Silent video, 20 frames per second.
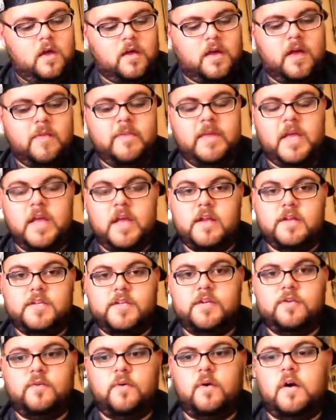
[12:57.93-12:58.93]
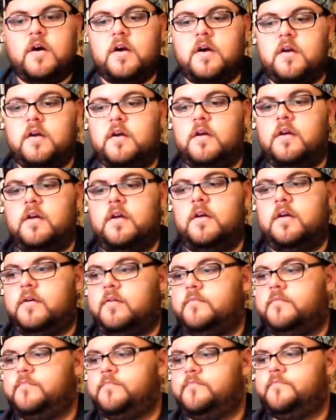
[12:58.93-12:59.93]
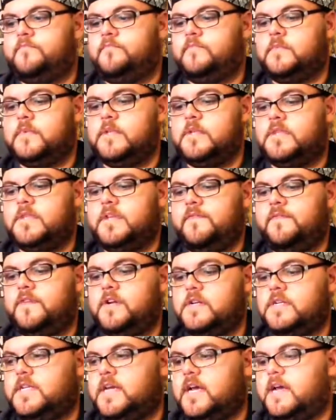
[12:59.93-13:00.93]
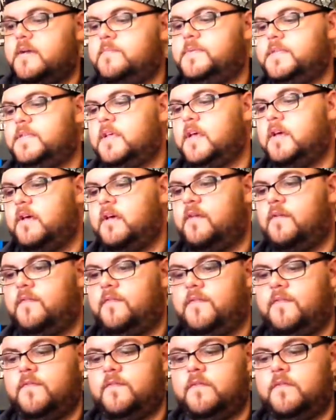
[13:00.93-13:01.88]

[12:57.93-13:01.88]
Coming into our different types of